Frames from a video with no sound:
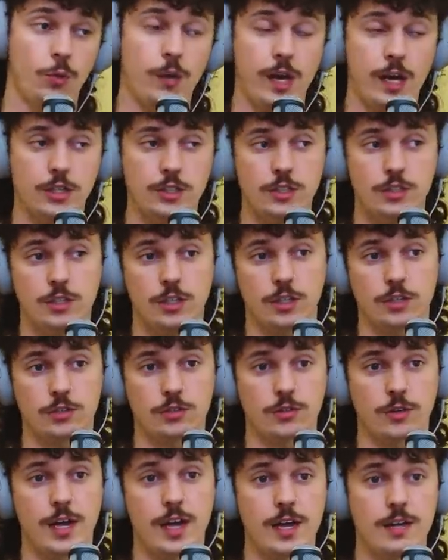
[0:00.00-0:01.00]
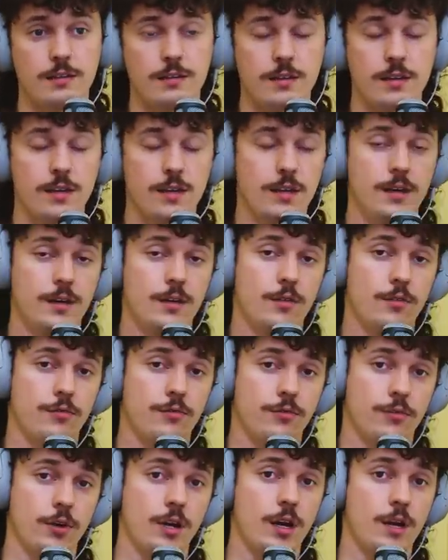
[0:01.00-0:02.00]
We actually took a train
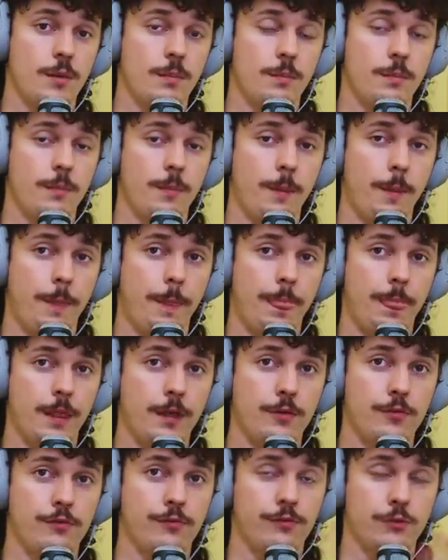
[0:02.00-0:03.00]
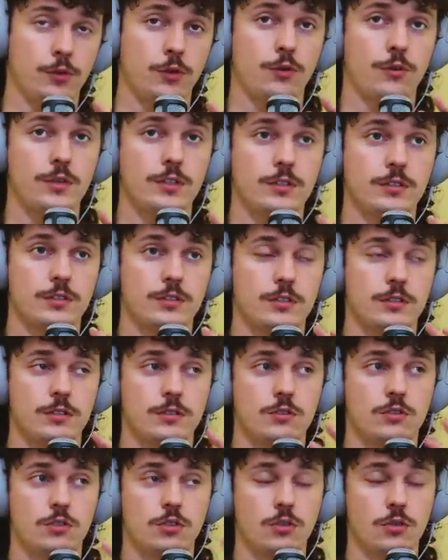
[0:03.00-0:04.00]
from Florence
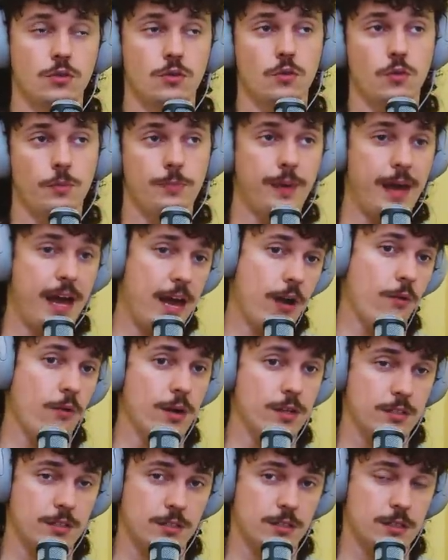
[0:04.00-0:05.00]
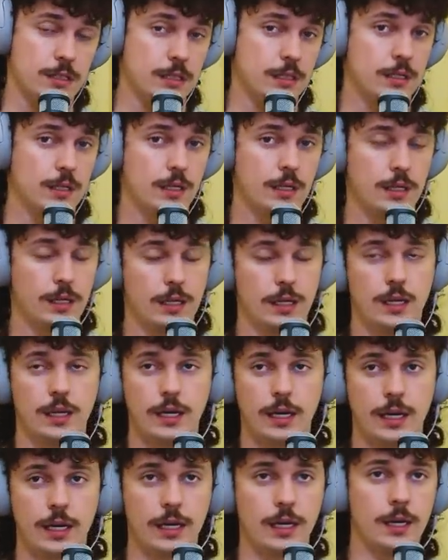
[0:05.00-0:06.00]
to Paris,
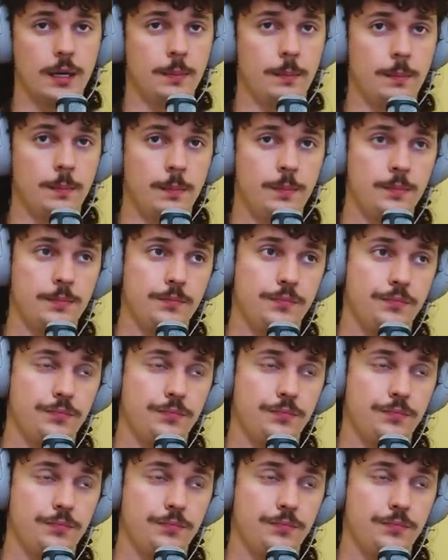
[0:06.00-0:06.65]
and